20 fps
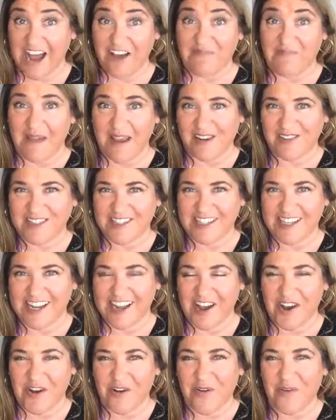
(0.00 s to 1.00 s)
pounds to
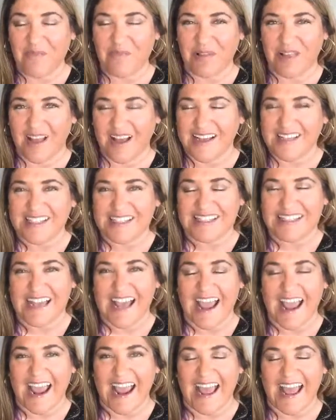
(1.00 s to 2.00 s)
go plus.
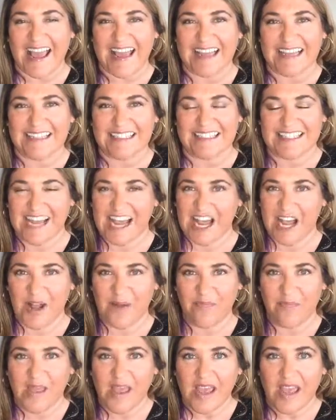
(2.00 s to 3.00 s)
And,
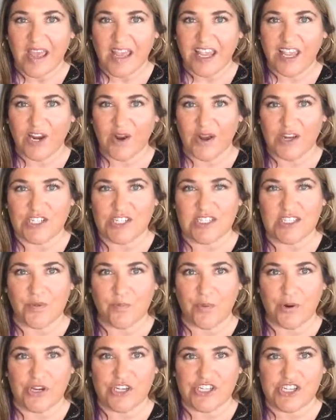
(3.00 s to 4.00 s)
I just
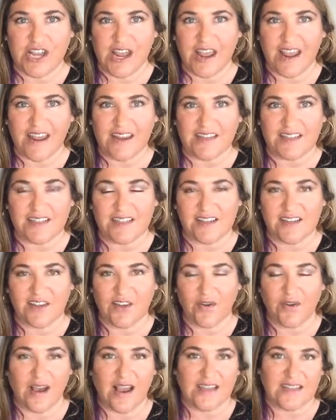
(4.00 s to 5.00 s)
appreciate you
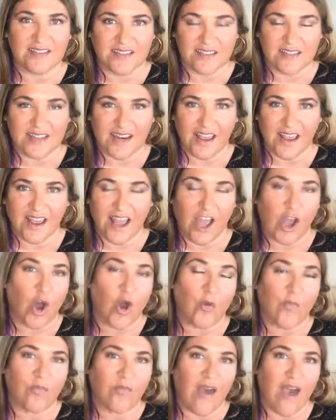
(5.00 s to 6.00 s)
guys listening. I
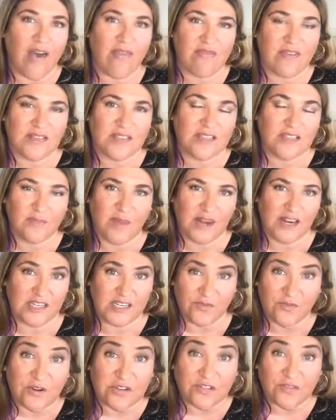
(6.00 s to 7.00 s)
hope that this has made a
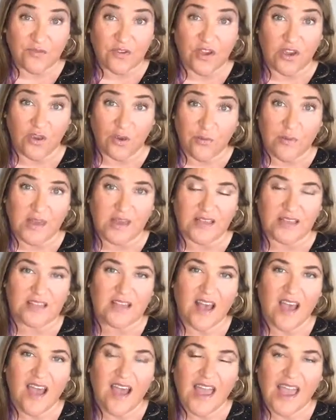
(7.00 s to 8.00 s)
difference for you, because
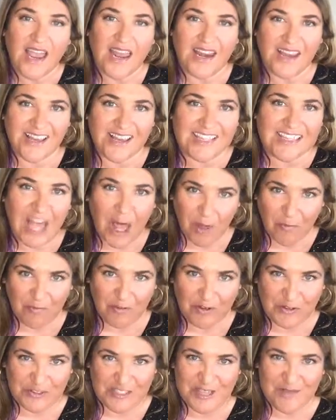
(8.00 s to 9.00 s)
it is
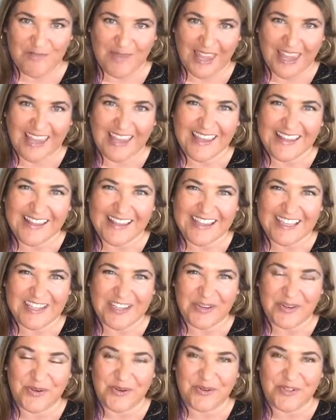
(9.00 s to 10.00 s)
helpful to me
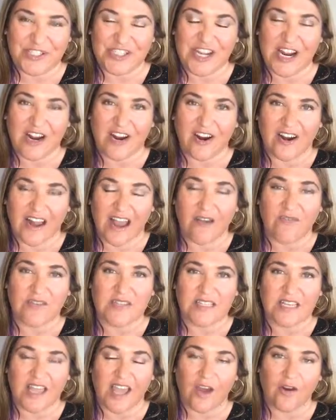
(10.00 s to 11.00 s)
to share and have this
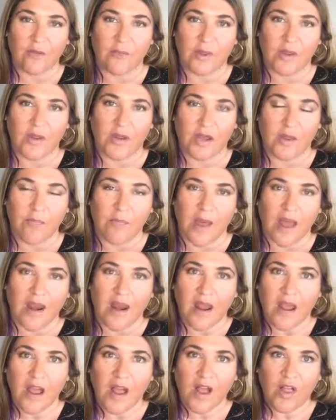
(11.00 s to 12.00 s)
accountability. But
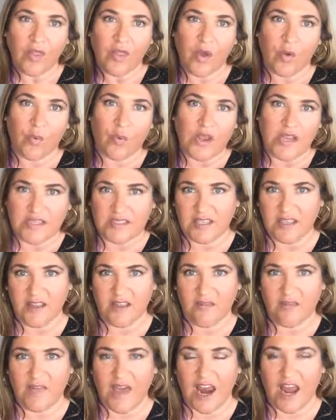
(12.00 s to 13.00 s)
the
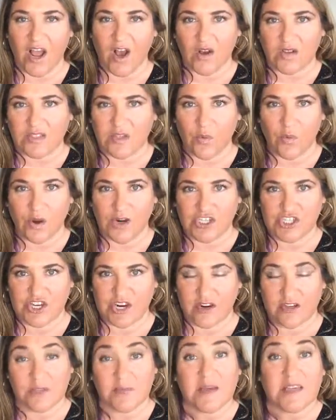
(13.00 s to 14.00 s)
reason that I also want to share
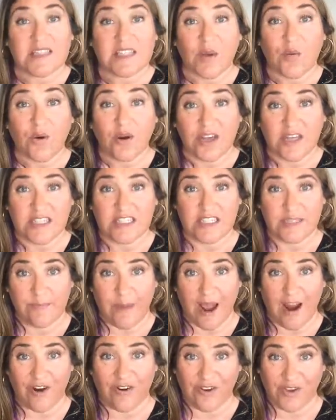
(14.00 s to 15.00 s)
is because I want to
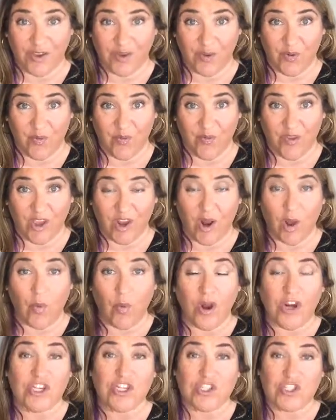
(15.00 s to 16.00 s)
inspire you. I
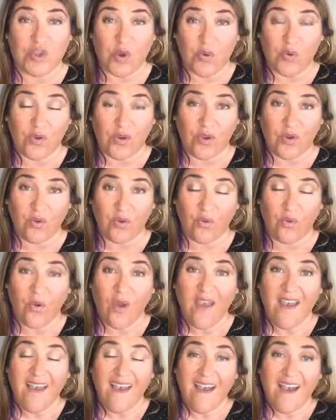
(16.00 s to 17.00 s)
want to show you
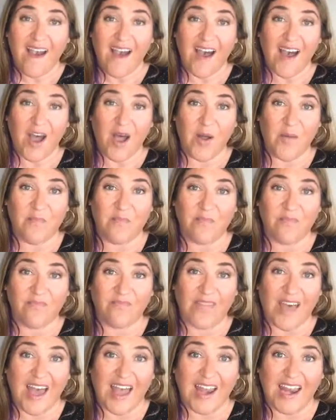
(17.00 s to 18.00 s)

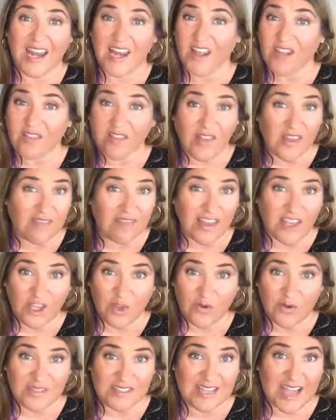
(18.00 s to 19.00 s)
that anything that you
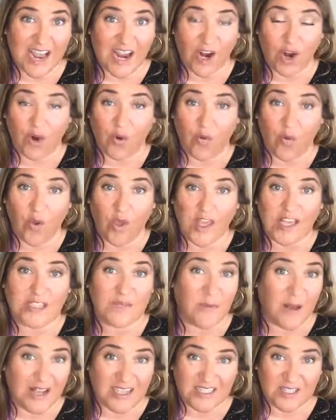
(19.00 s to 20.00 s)
desire is
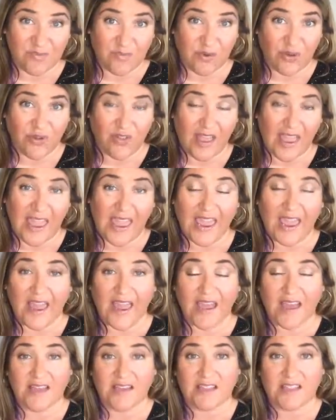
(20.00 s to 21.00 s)
possible.
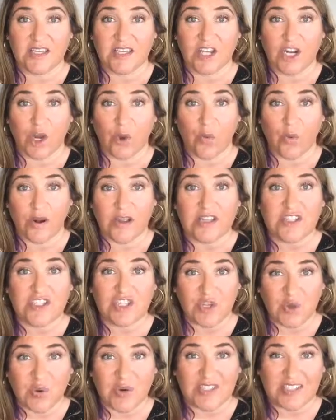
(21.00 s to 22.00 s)
And, when it's
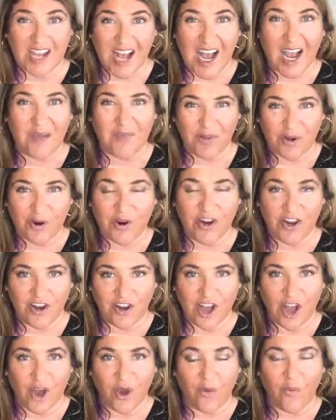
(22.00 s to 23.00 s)
your time, you're going to
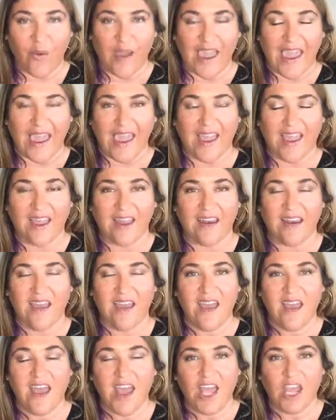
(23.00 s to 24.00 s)
know. And,
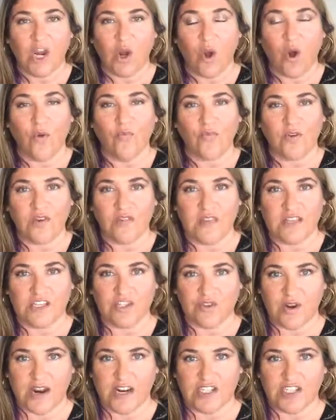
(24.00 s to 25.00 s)
hopefully these
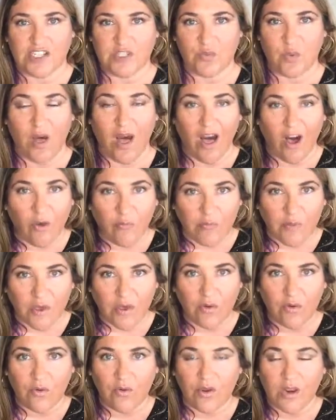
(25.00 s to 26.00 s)
strategies will help
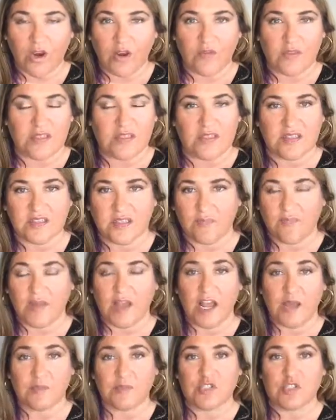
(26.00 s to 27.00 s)
you. This is something
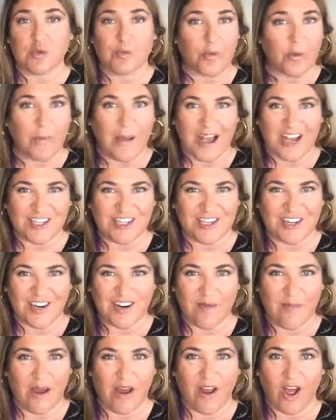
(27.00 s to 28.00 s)
I'm super passionate
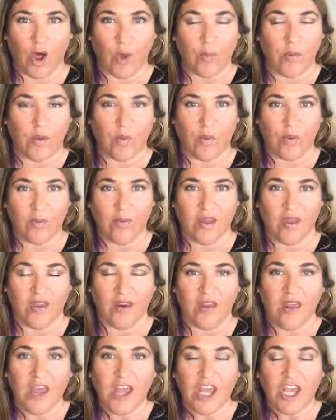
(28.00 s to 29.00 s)
about, helping women,
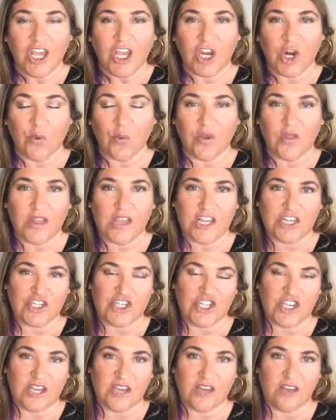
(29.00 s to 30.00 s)
really
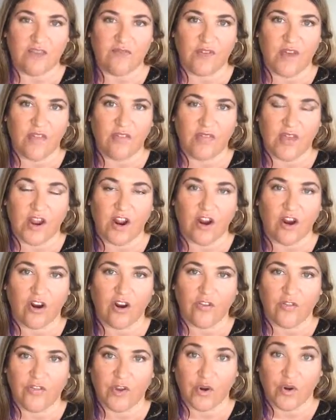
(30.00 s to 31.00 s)
achieve
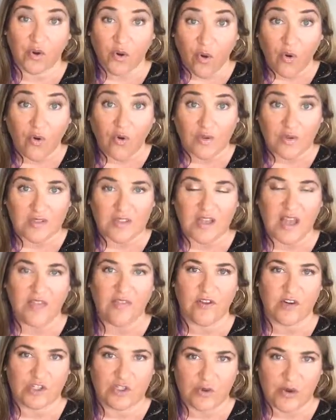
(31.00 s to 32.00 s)
their goals and
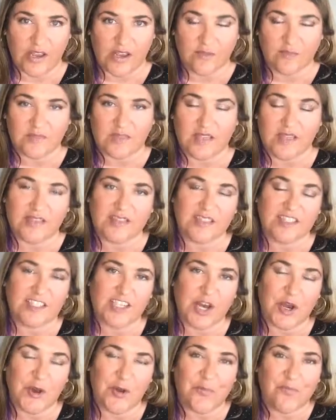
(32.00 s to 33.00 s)
their dreams. And
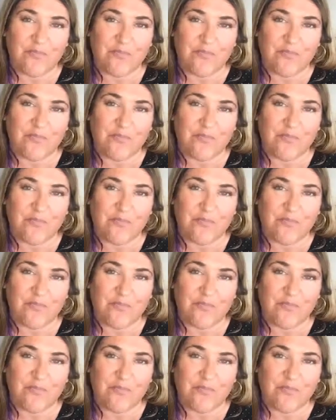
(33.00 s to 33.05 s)
so,